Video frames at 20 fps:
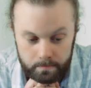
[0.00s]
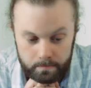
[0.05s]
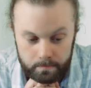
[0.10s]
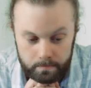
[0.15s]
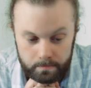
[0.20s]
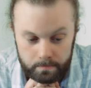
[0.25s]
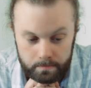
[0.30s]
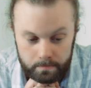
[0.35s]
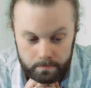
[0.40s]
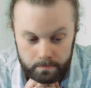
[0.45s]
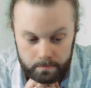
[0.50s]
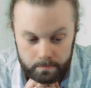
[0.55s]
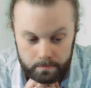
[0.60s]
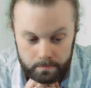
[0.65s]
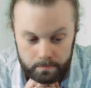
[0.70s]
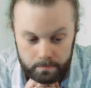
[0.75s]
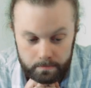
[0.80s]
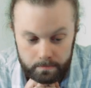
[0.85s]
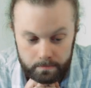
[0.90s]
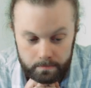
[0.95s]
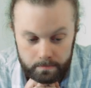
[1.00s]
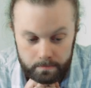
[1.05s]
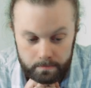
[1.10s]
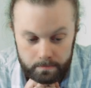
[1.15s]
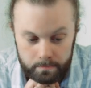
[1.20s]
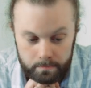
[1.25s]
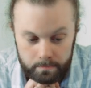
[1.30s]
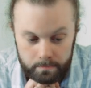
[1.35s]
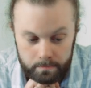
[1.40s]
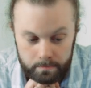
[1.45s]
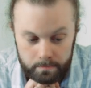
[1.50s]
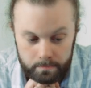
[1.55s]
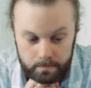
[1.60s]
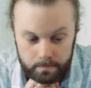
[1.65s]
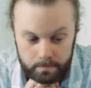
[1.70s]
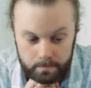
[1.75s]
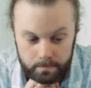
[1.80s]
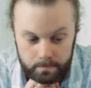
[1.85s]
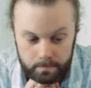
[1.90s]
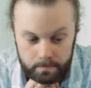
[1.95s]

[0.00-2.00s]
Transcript: [no speech]